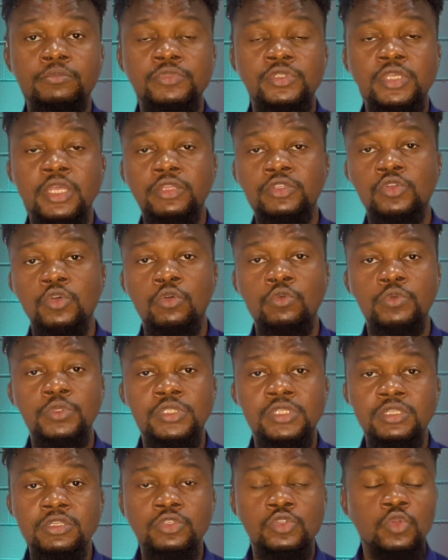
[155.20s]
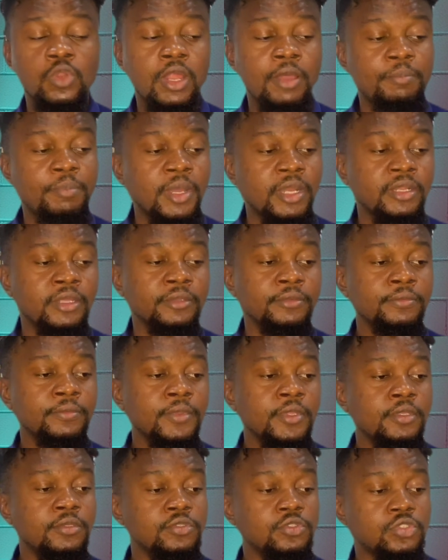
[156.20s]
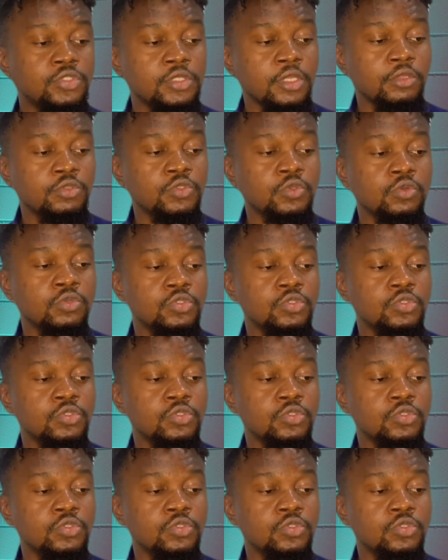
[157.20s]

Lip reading: sector within the solar panel sector.